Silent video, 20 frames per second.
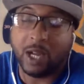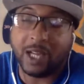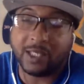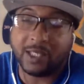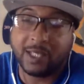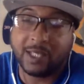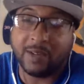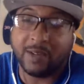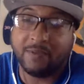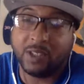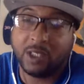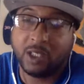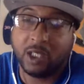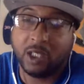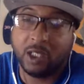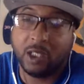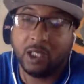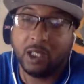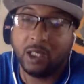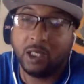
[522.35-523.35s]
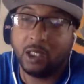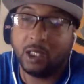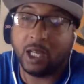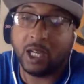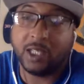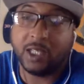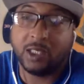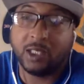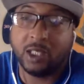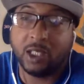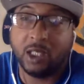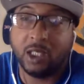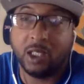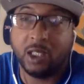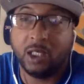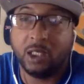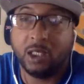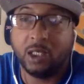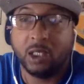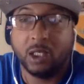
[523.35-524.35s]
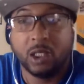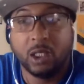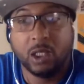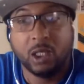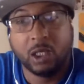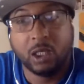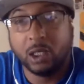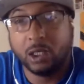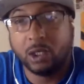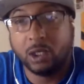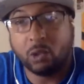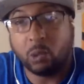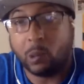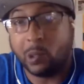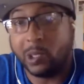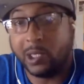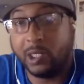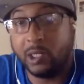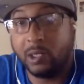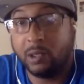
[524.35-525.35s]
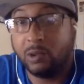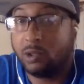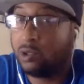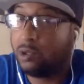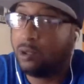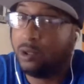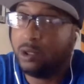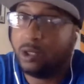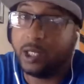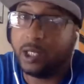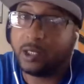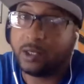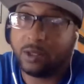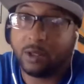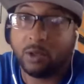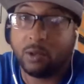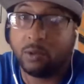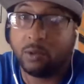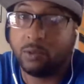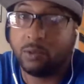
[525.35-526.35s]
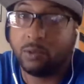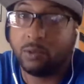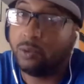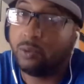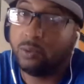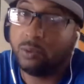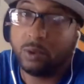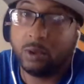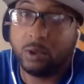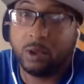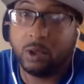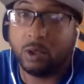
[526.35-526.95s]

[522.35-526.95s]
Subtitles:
at 17, 19, 20 years old, you